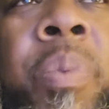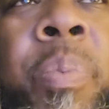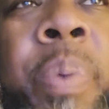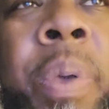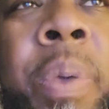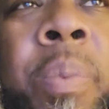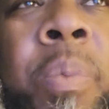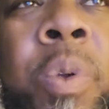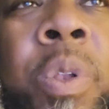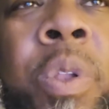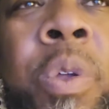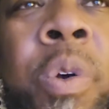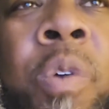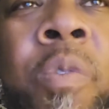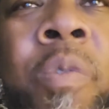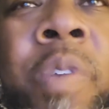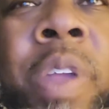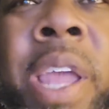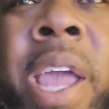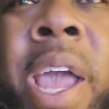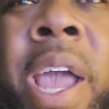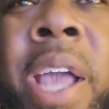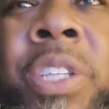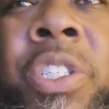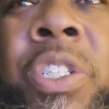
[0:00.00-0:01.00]
people were doing
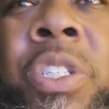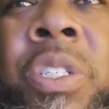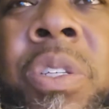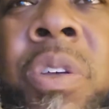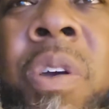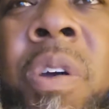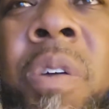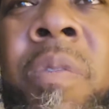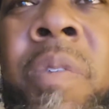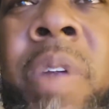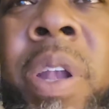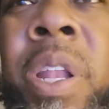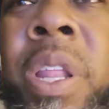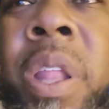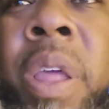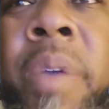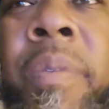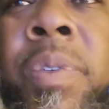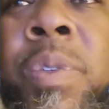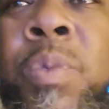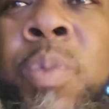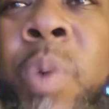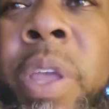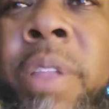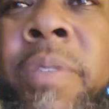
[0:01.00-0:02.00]
reactions already. They
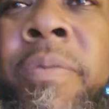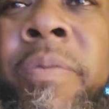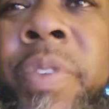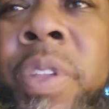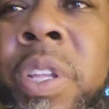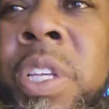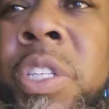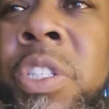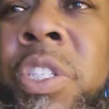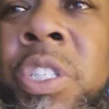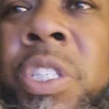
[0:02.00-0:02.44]
was waiting for this